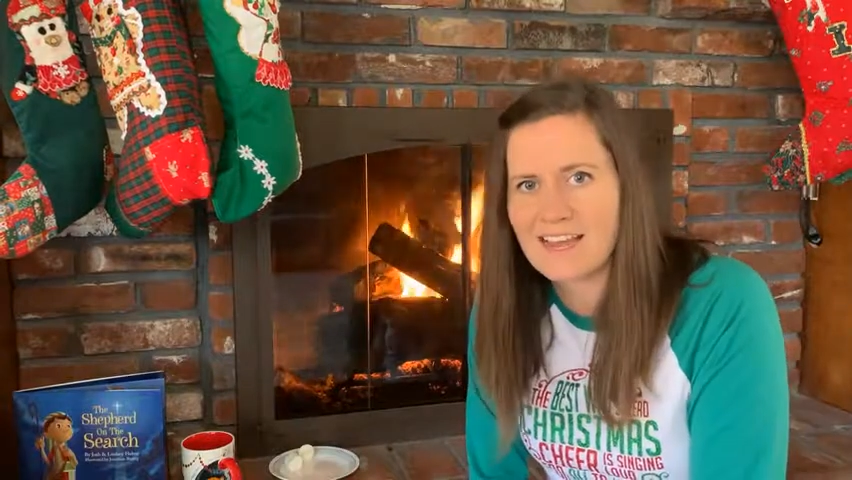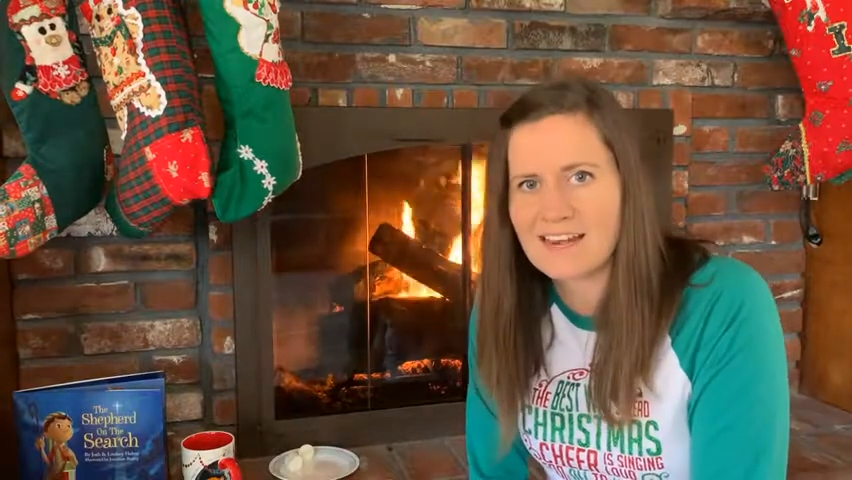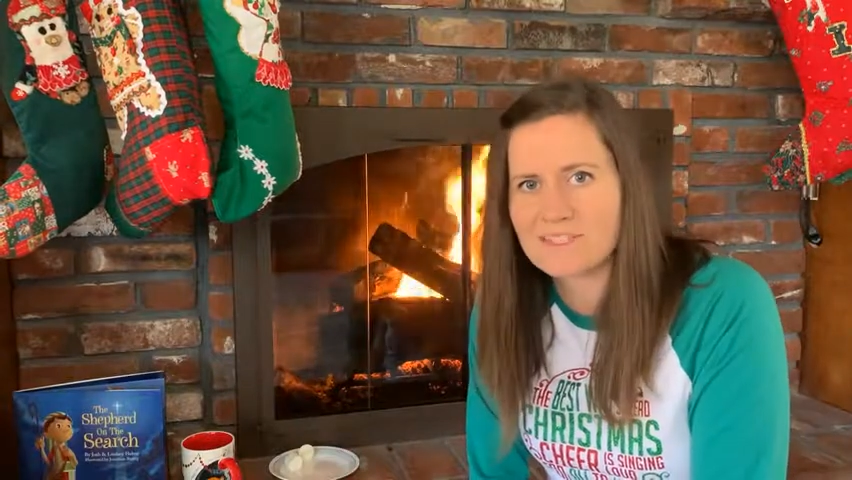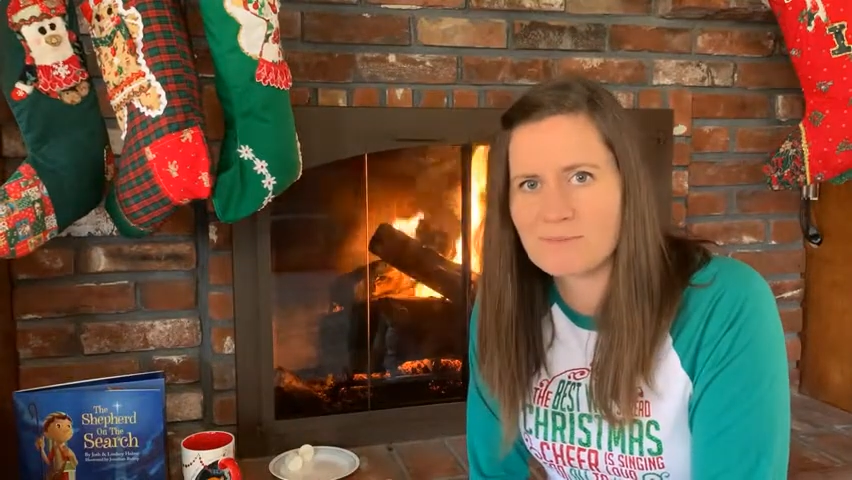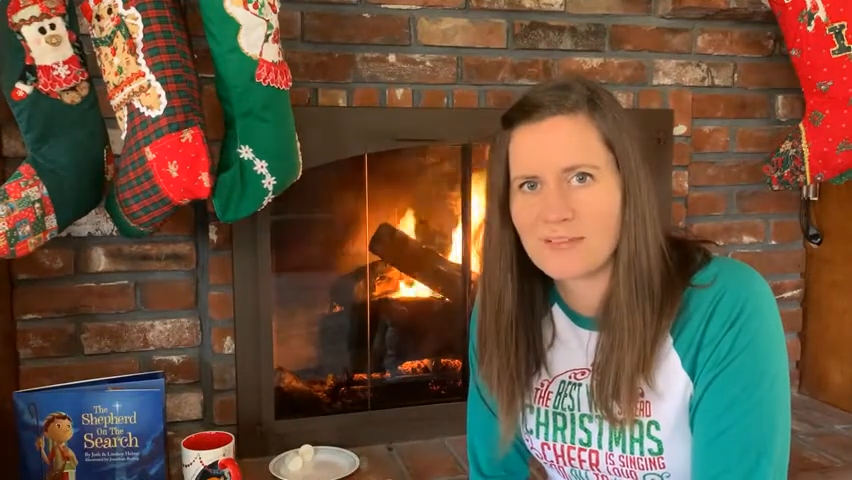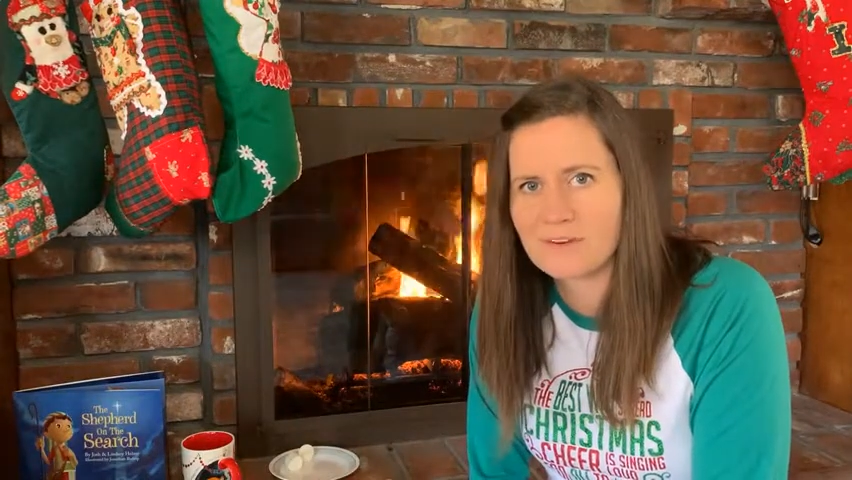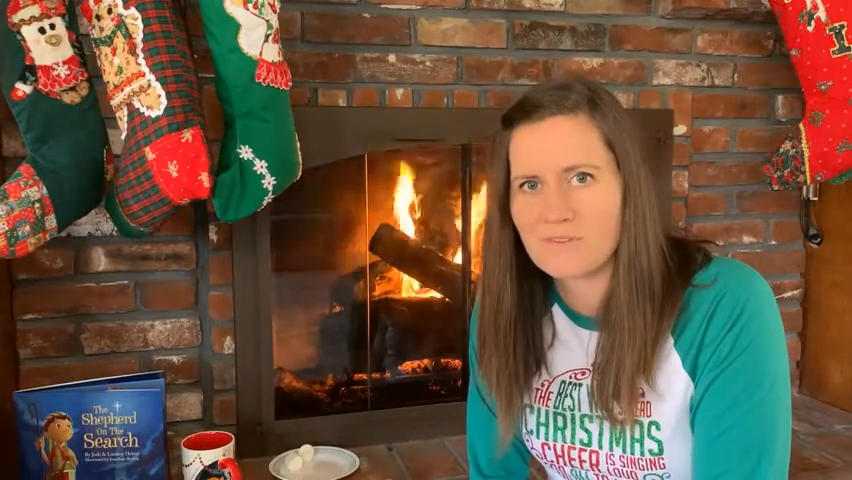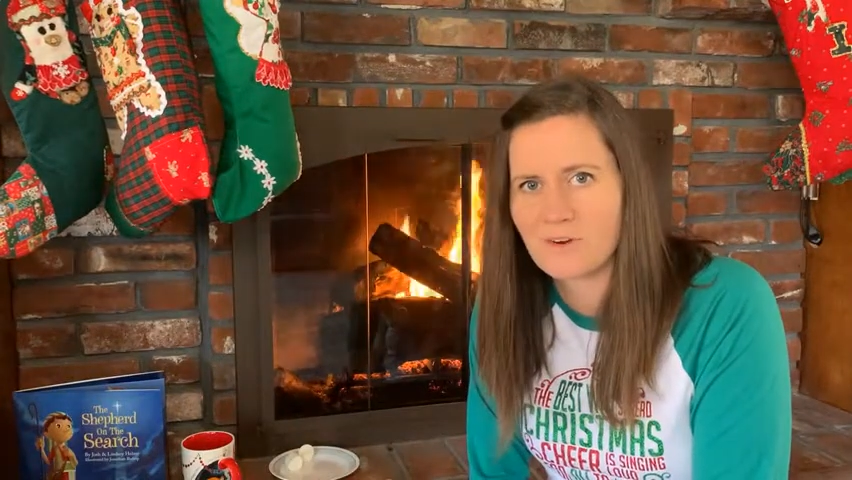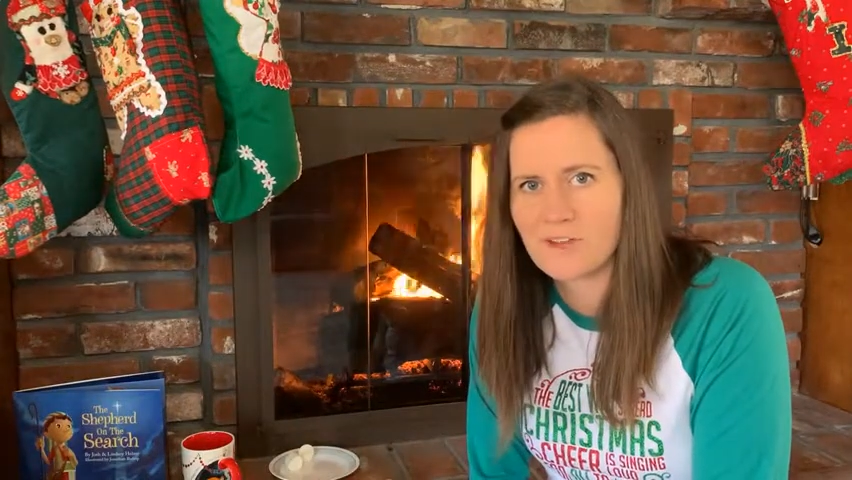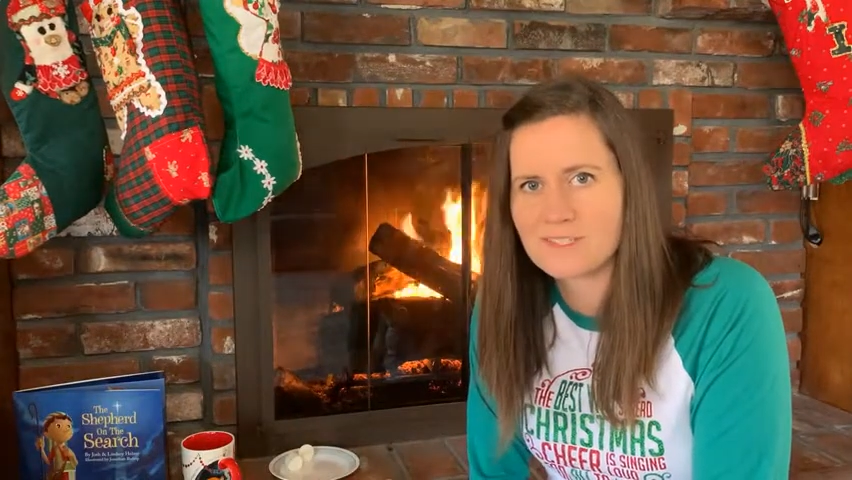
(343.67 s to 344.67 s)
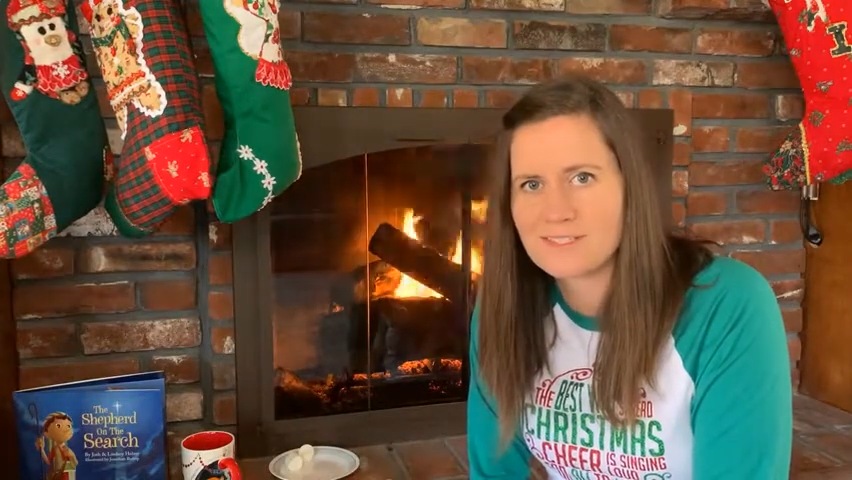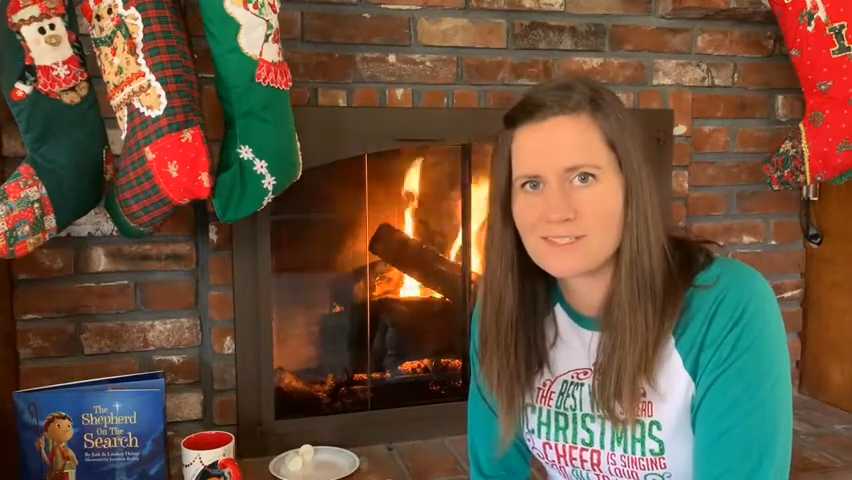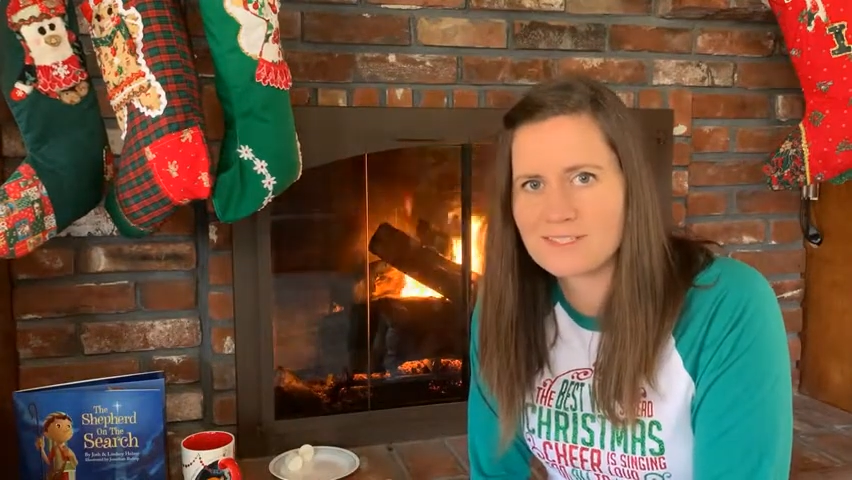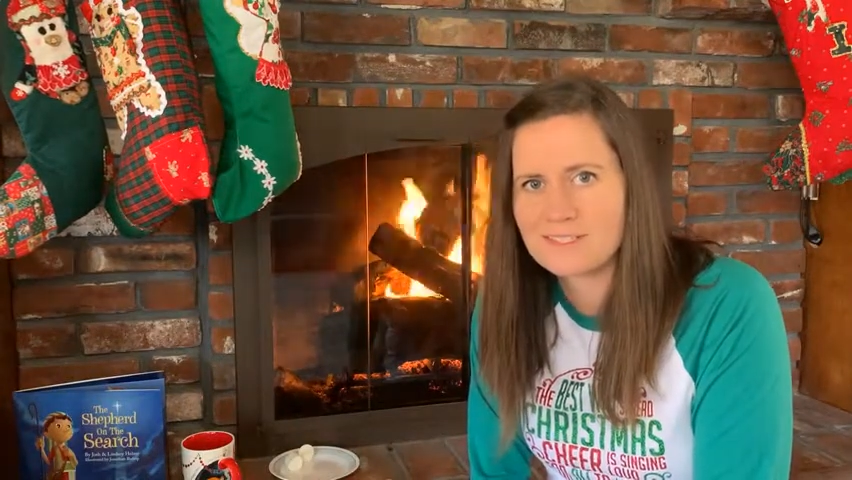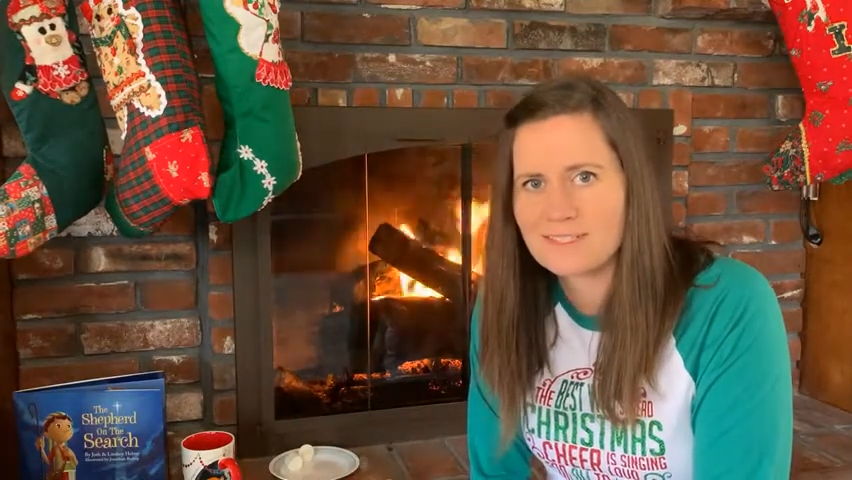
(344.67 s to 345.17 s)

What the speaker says: God has planned for us.